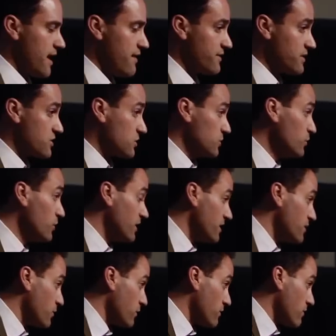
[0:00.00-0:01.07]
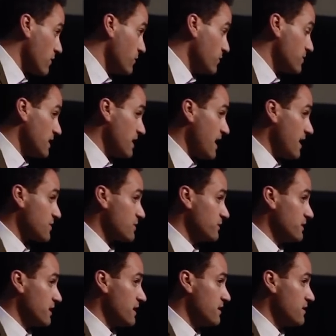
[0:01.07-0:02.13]
excluded indoor grows and
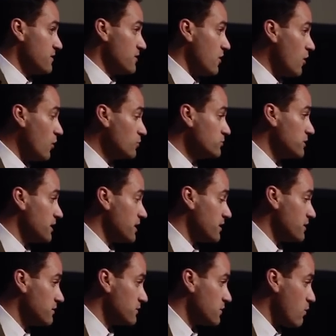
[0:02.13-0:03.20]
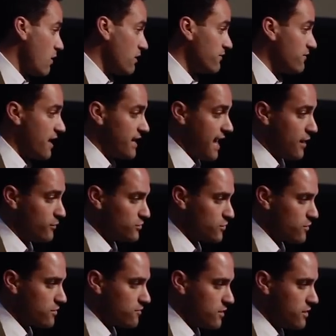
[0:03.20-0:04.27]
actually only qualified
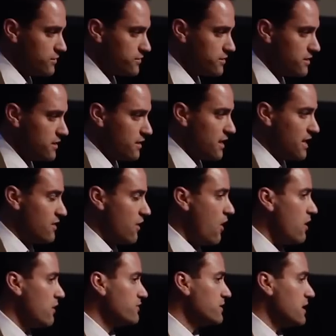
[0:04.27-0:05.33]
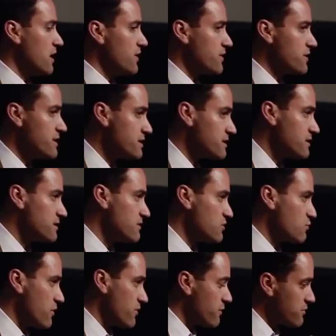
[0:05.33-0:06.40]
outdoor grows. In all the other instances
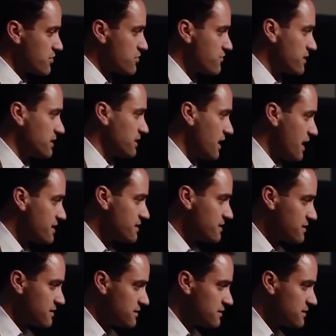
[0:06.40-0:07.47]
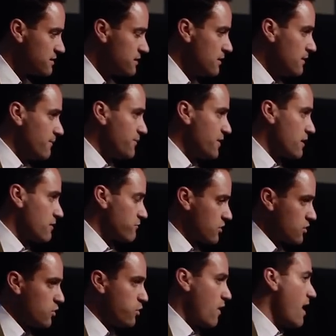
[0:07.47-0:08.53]
where they're restricted licenses, they're
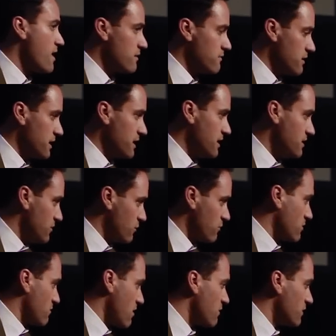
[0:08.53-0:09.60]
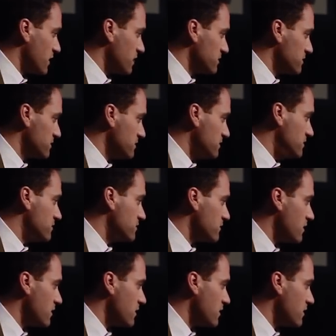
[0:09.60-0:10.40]
requiring indoor growing.